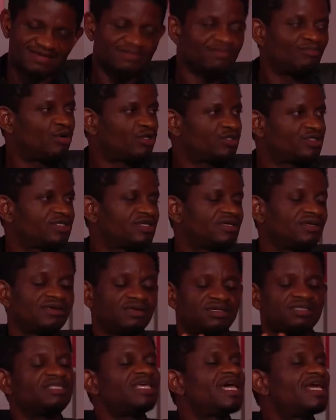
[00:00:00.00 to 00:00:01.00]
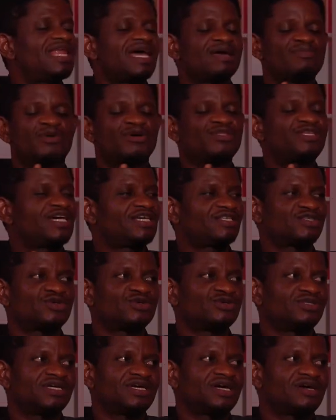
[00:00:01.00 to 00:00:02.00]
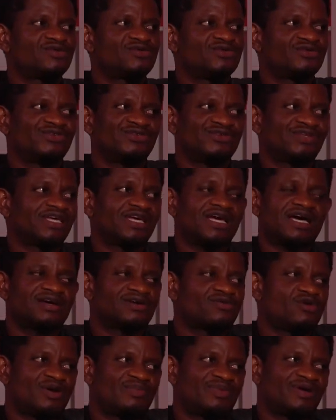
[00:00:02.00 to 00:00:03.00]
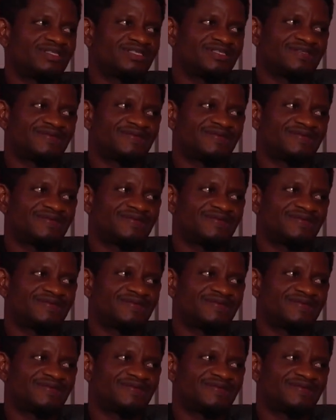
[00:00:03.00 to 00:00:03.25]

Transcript: it can... they are like body and soul. They can't go, they can't go apart.